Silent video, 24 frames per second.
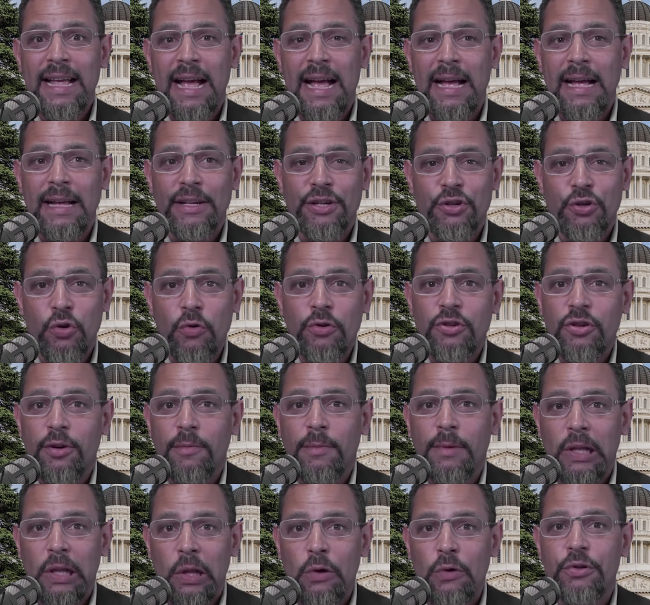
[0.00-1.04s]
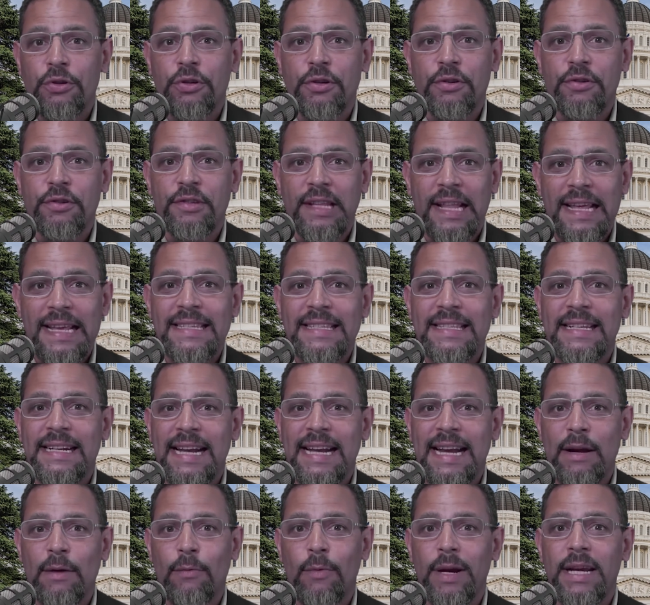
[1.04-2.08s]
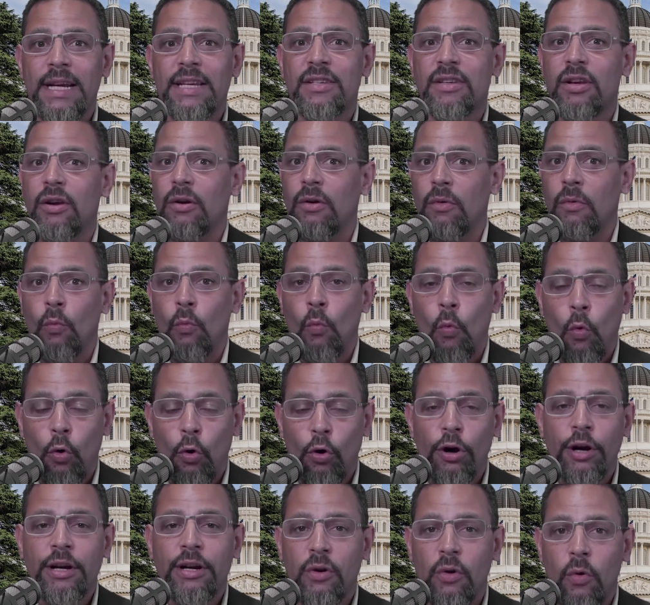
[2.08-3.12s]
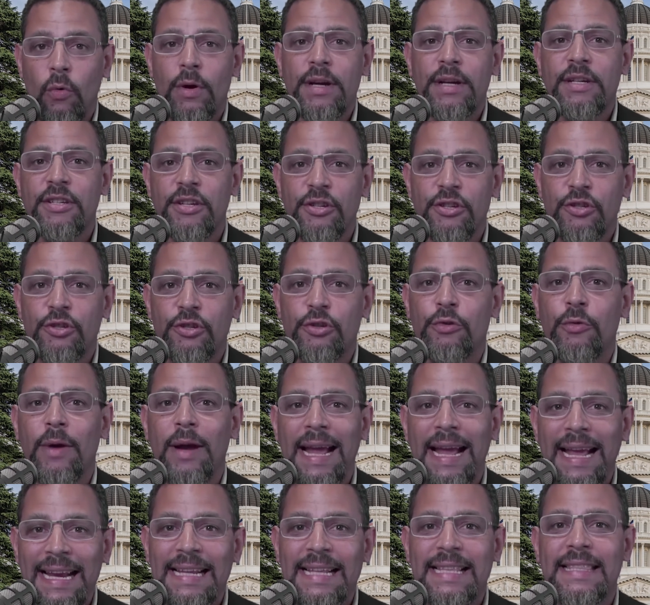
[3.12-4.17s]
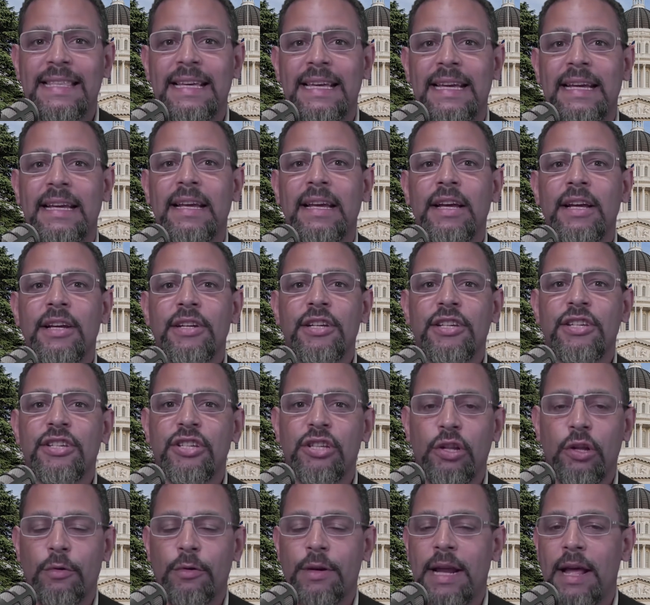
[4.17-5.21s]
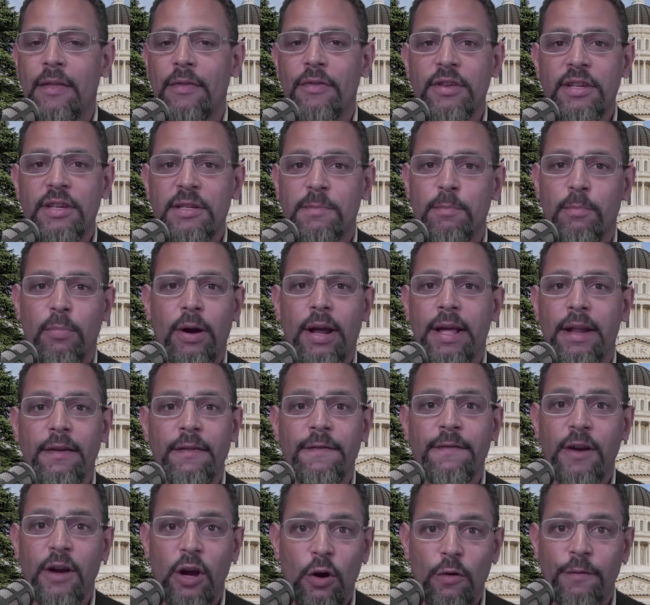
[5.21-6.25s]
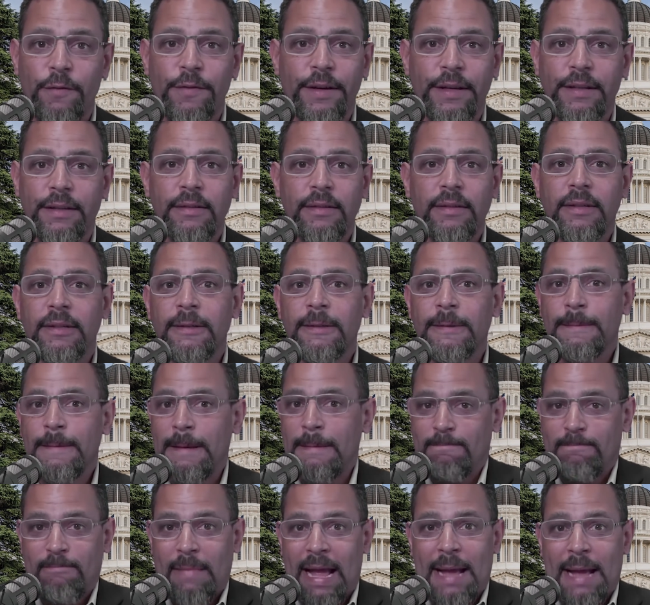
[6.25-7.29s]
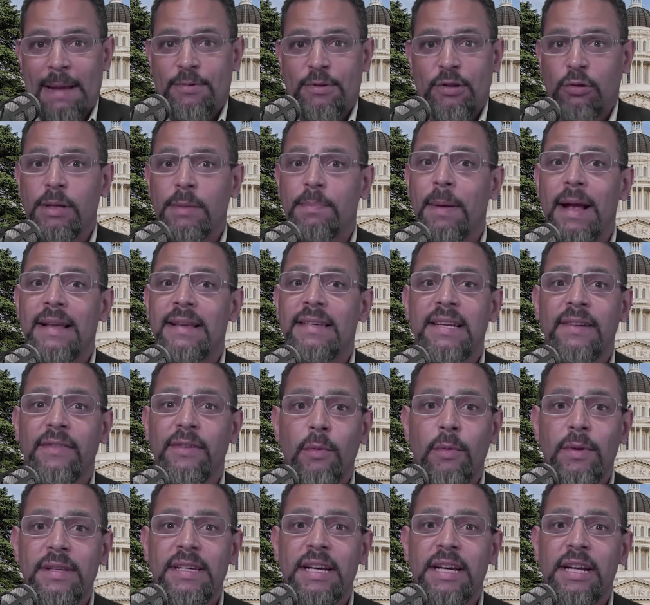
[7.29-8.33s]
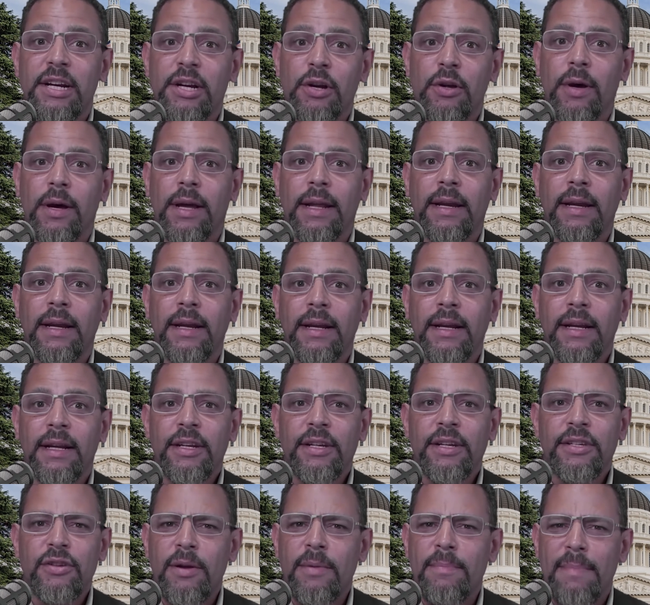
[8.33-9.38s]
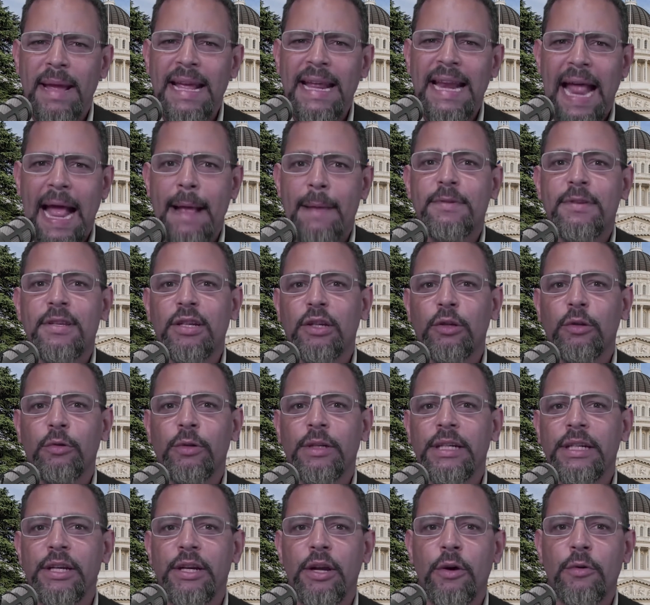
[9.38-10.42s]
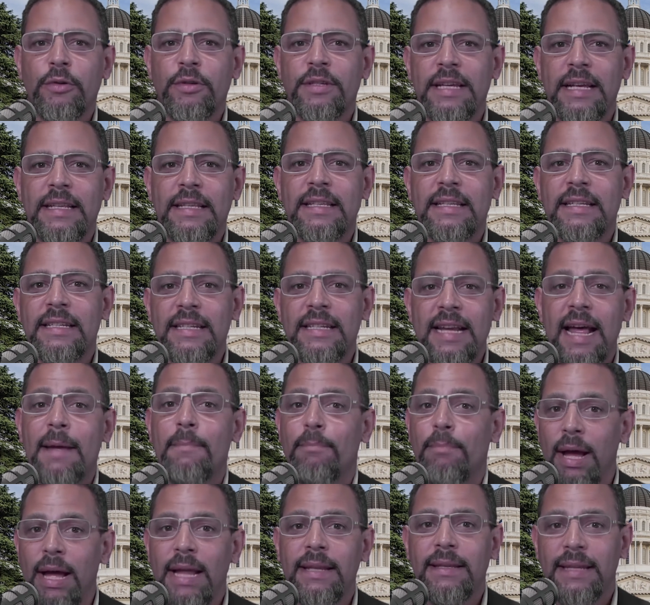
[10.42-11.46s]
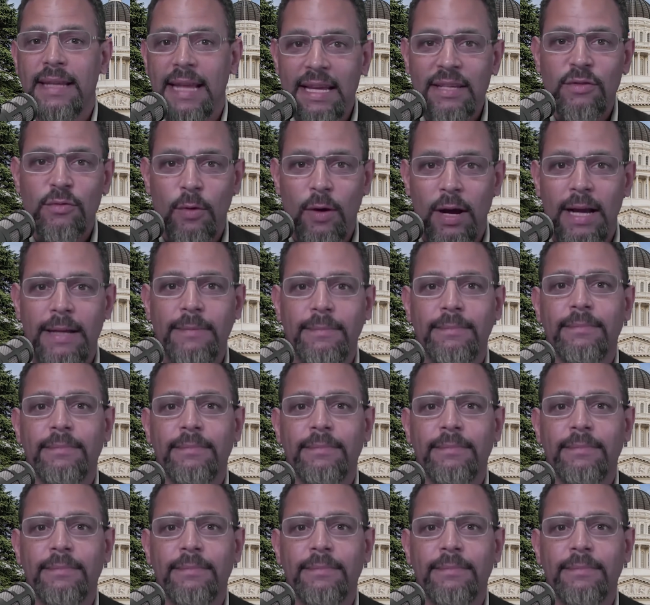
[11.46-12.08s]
short-term closures, less than 8 weeks, weren't going to do anything to slow down the spread of COVID. They absolutely positively wasn't going to do it. So it made absolutely no sense at the time. But guess what?